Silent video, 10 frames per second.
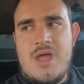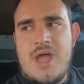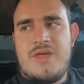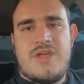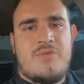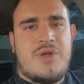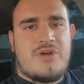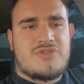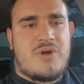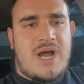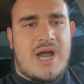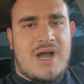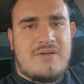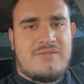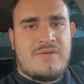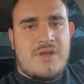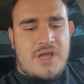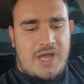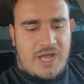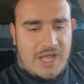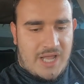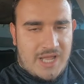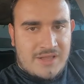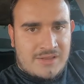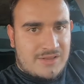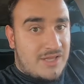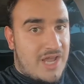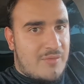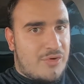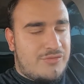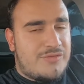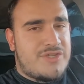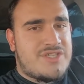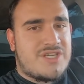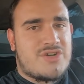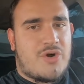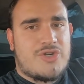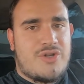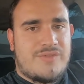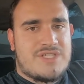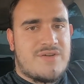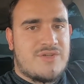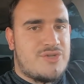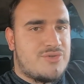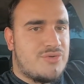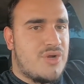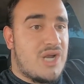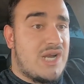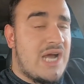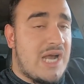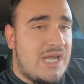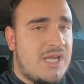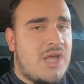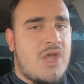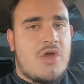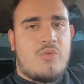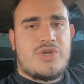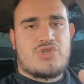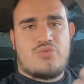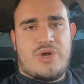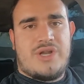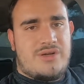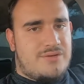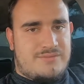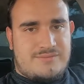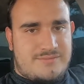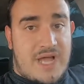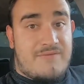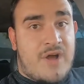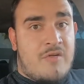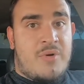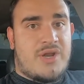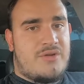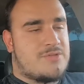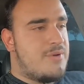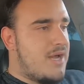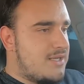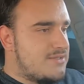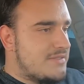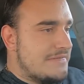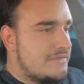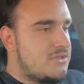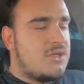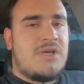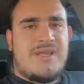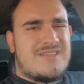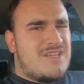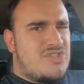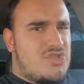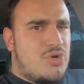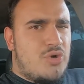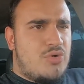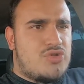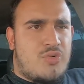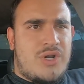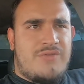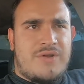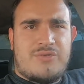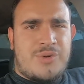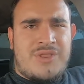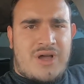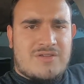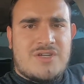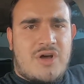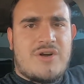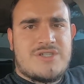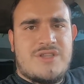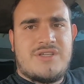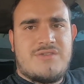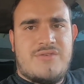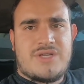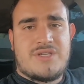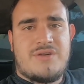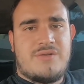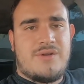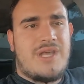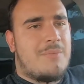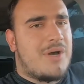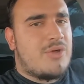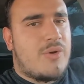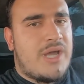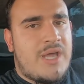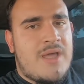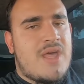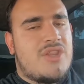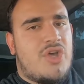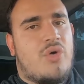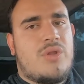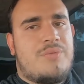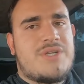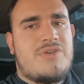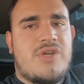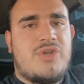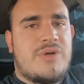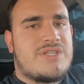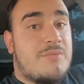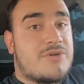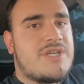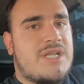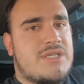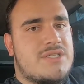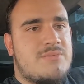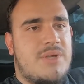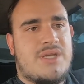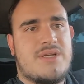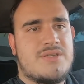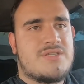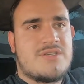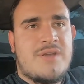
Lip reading: And then we also have, in the M156 cars, you have the 722.9, which when that valve body goes bad, it's like $225, $3,000, I think, to fix. And yeah, by the way, the only place you could do it is at Mercedes because